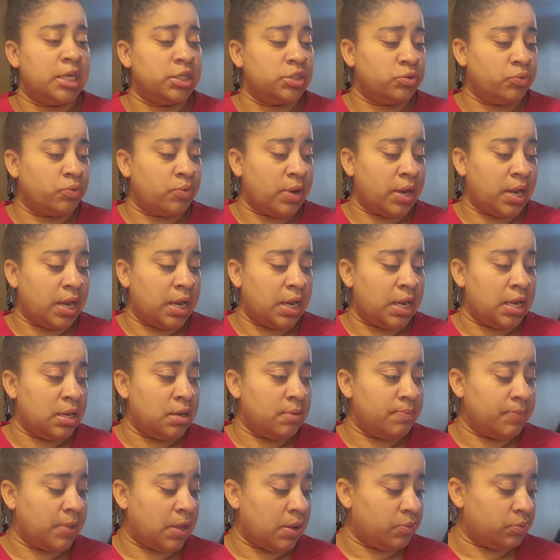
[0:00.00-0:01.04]
x-ray
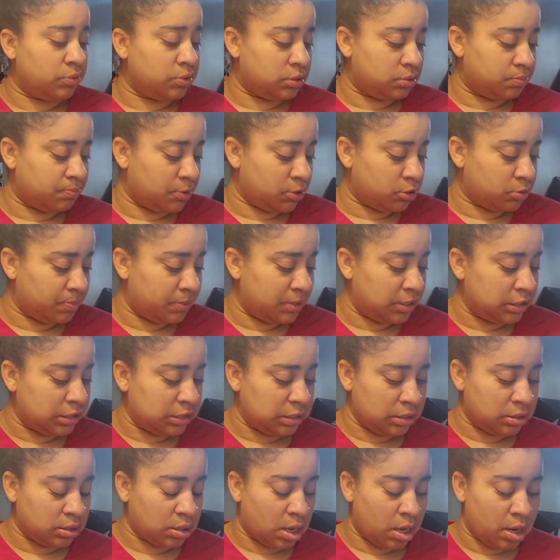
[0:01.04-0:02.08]
that was supposed to be
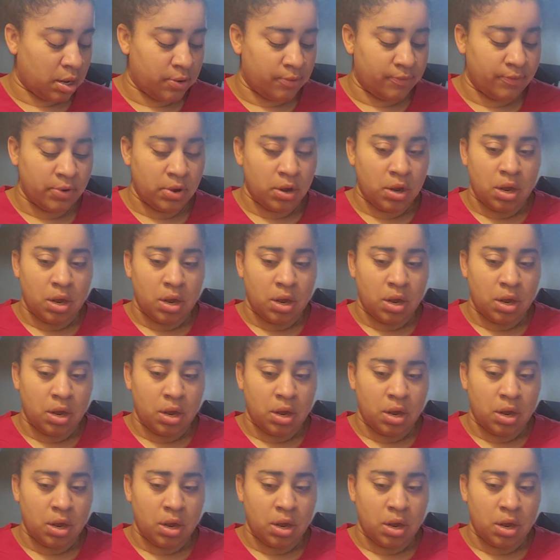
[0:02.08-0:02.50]
sent off